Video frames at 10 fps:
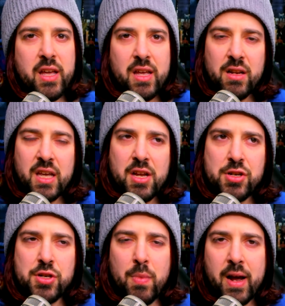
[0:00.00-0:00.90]
In
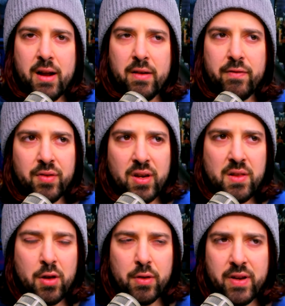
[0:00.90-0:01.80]
case you might not have seen
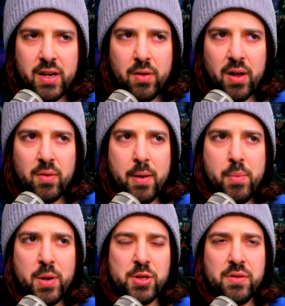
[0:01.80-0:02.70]
the other videos, I, I
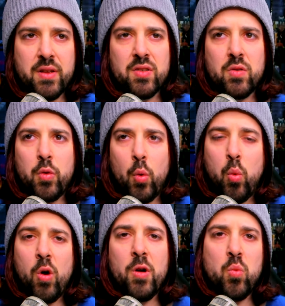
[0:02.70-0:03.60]
mentioned this. The
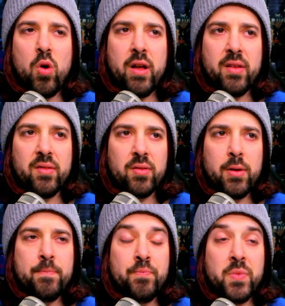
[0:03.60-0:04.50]
word was
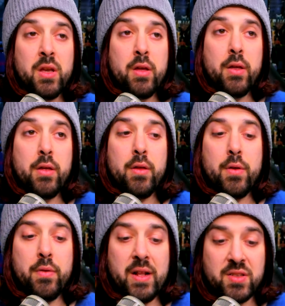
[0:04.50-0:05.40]

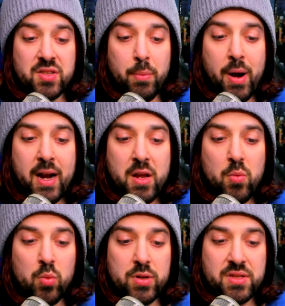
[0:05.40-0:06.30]
that somebody
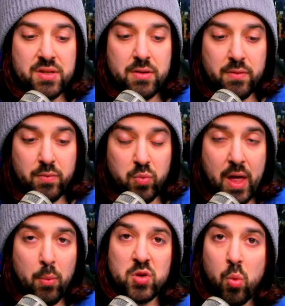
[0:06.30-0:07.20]
was
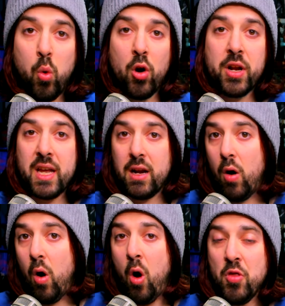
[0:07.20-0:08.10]
that was working
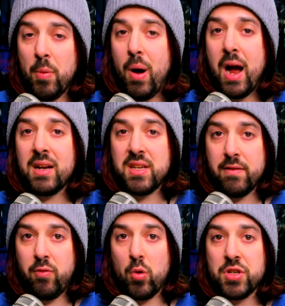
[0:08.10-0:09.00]
on the box
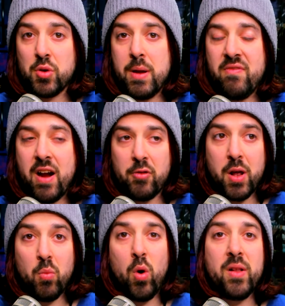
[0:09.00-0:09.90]
set for Scream Factory
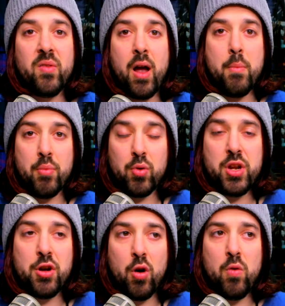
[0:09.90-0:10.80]
at one time
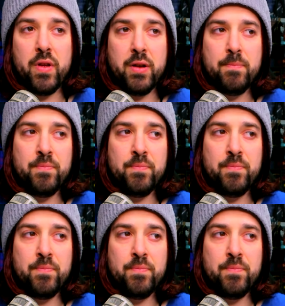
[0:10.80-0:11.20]
pre-COVID